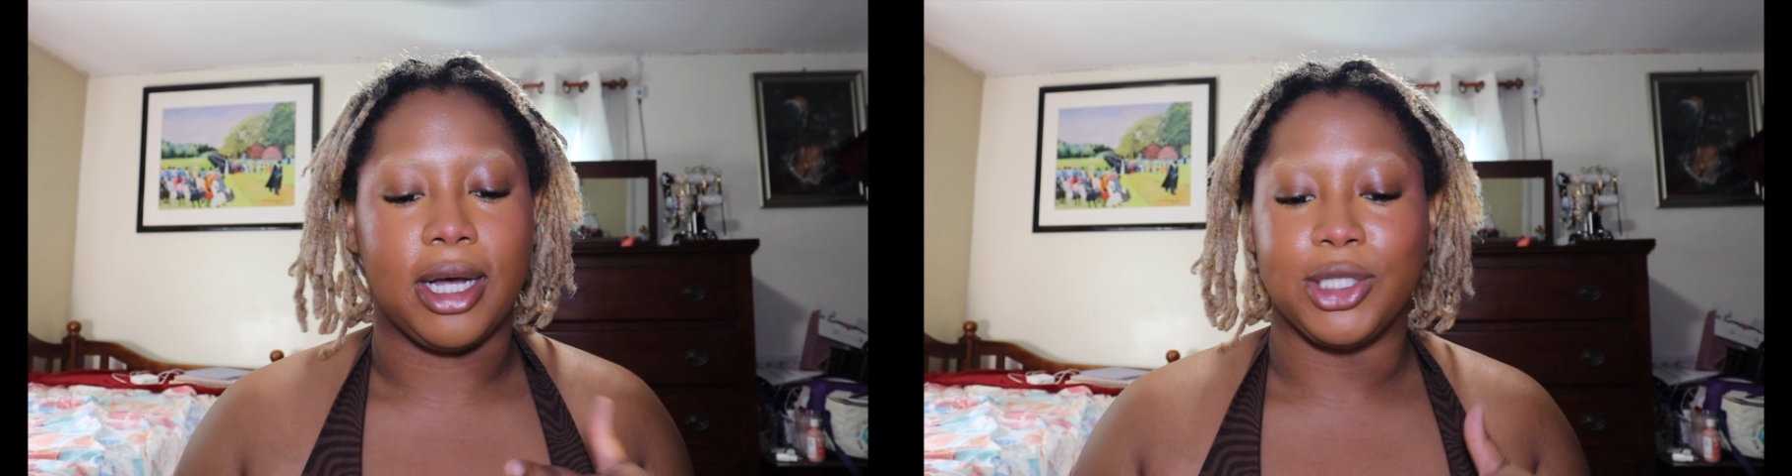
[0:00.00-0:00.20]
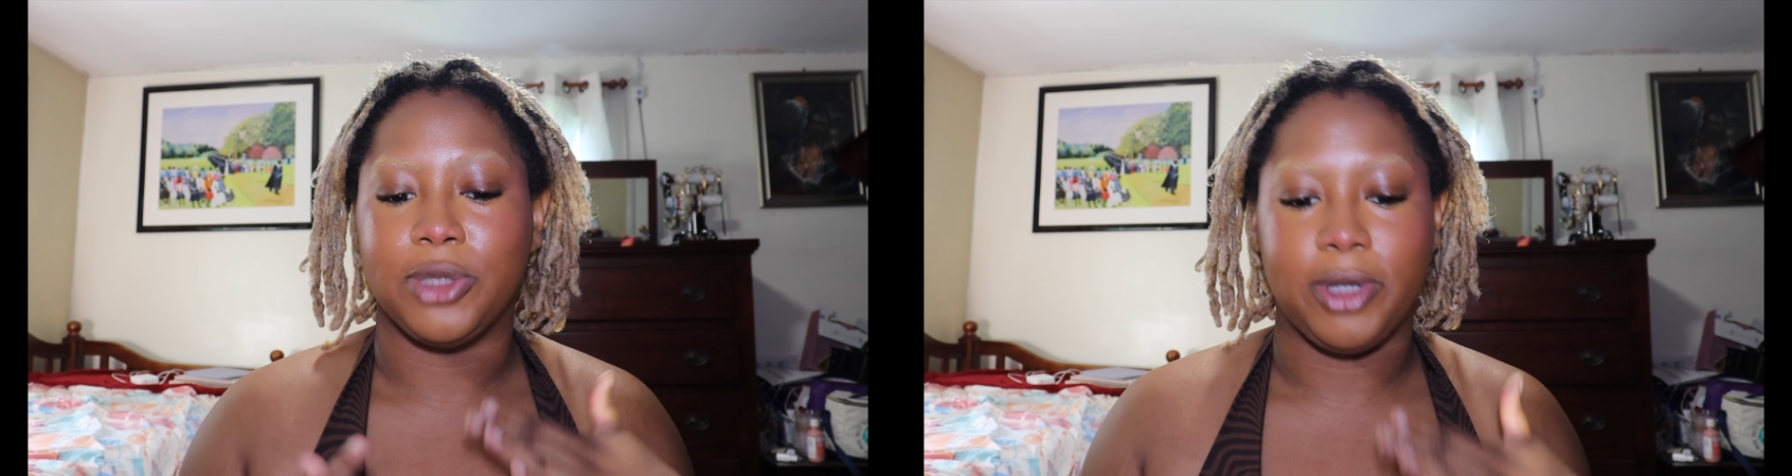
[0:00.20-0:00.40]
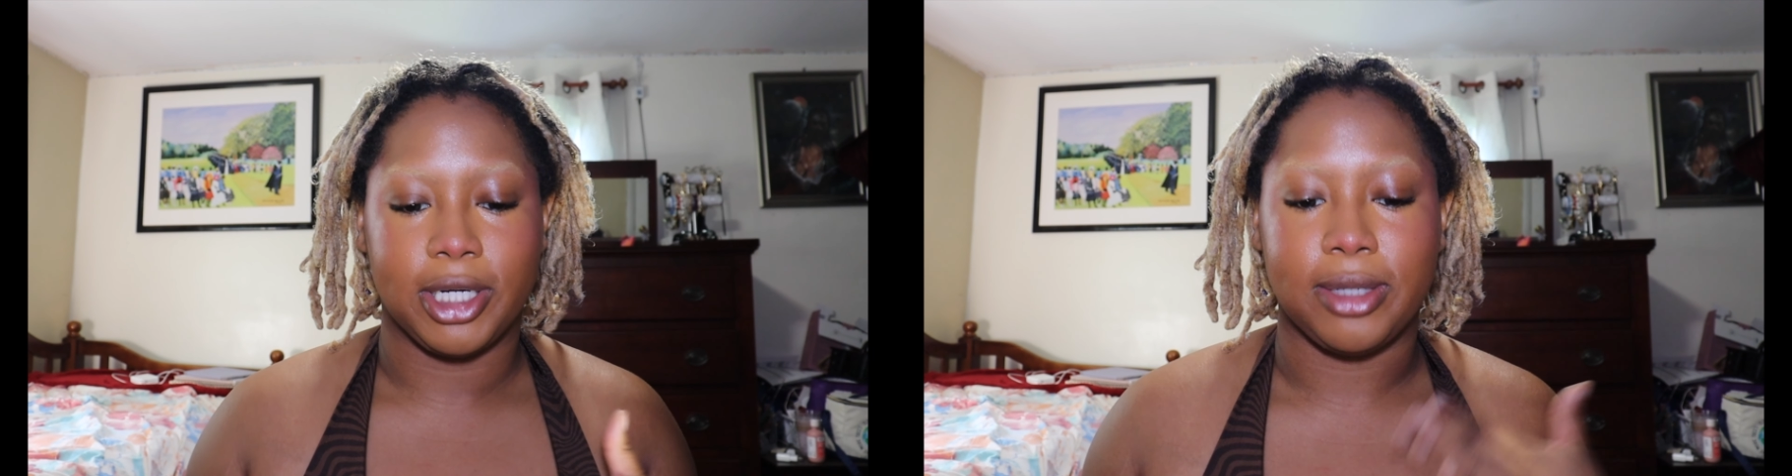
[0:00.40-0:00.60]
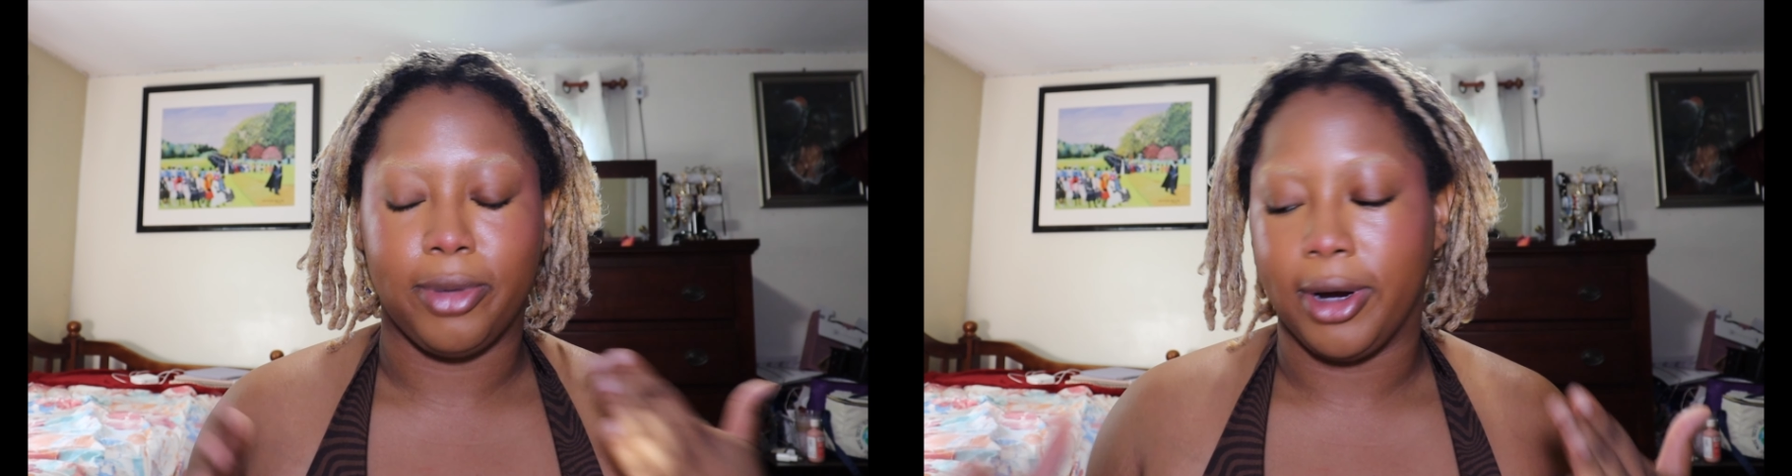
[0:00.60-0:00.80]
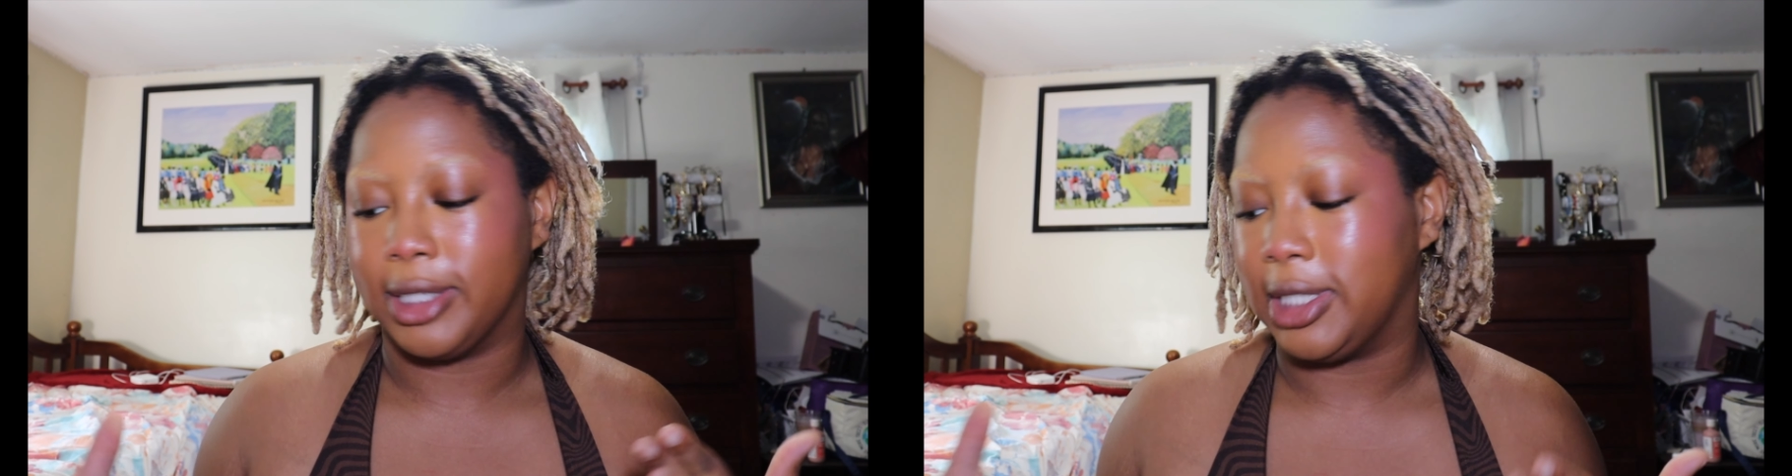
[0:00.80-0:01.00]
Not just because I'm
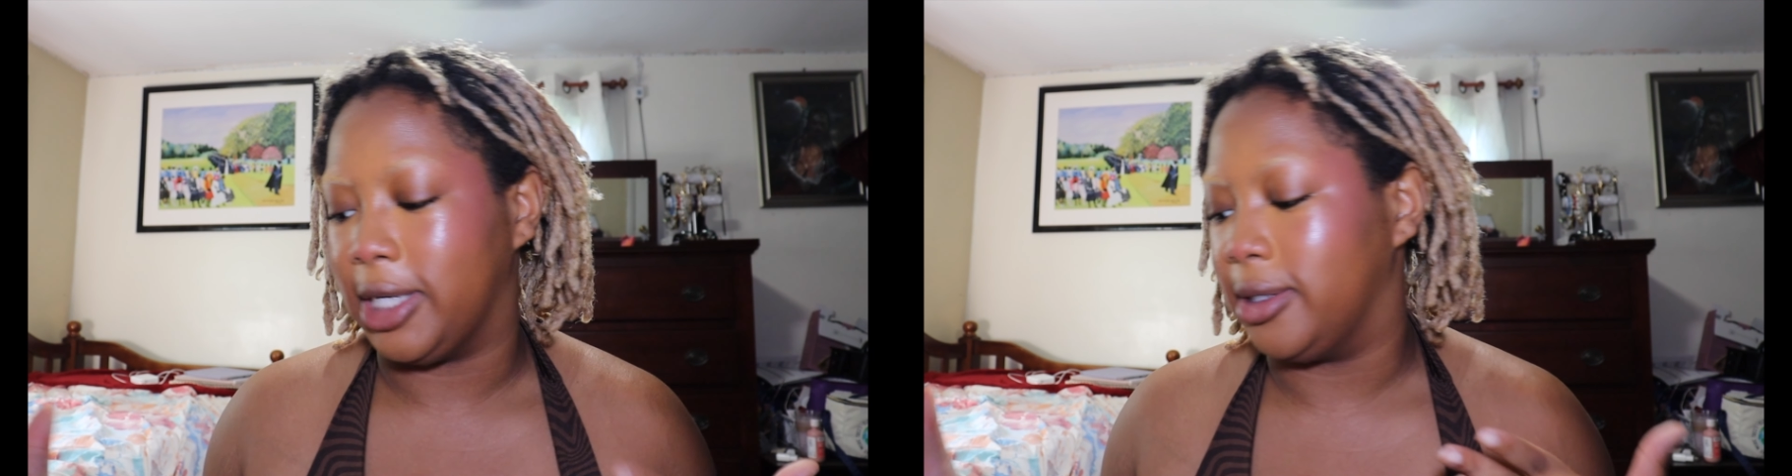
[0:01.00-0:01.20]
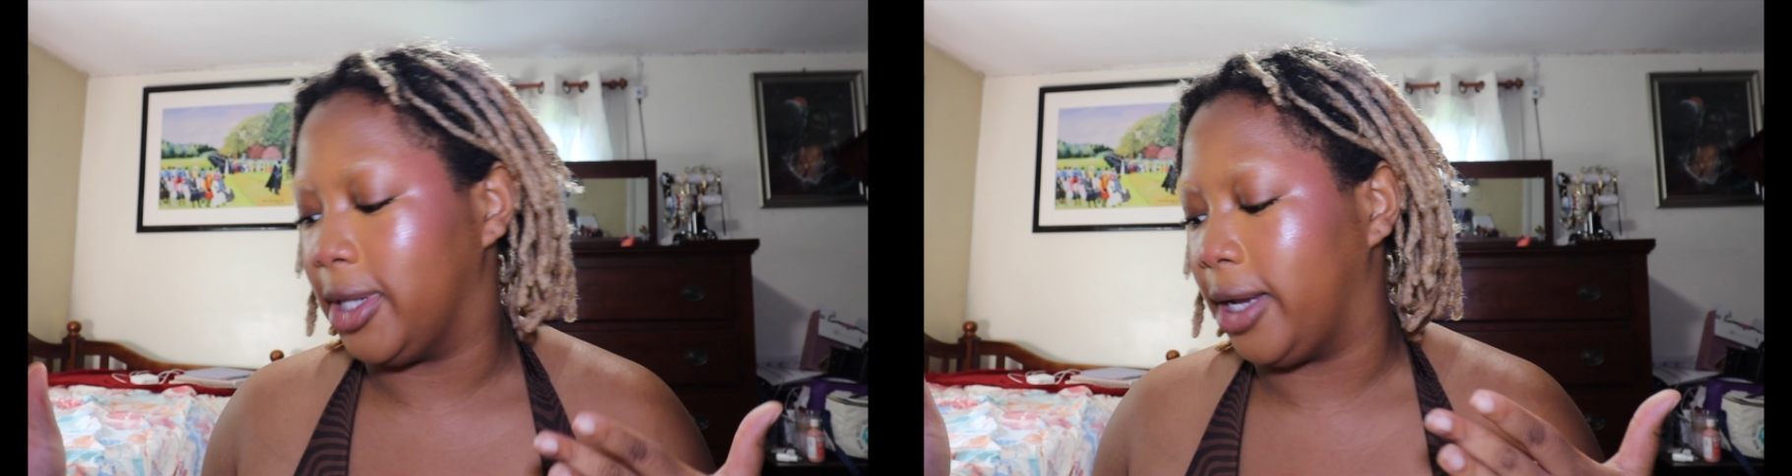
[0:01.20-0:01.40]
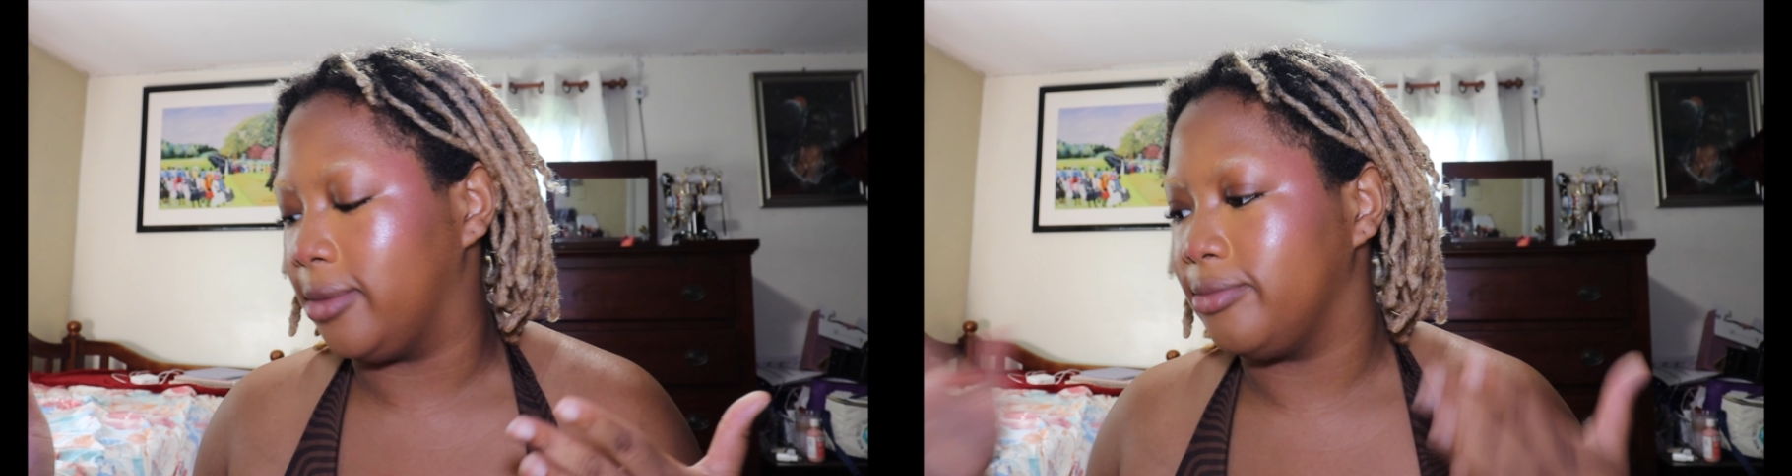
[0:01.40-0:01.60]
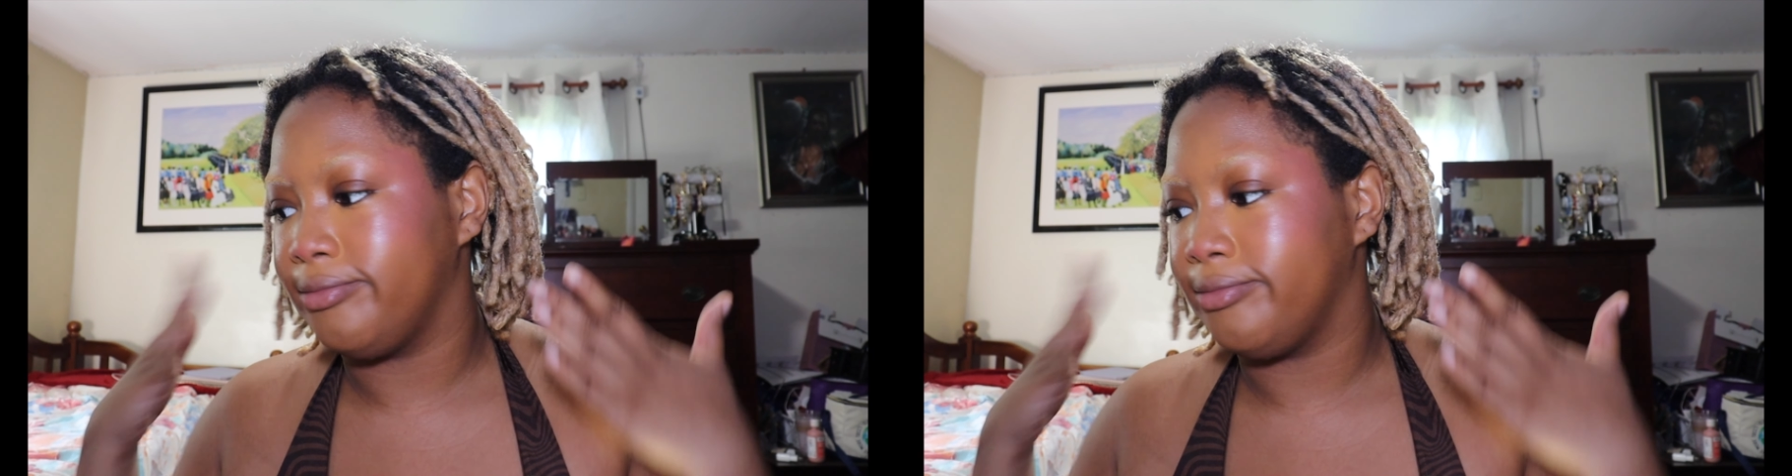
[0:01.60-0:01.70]
procrastinating. Like,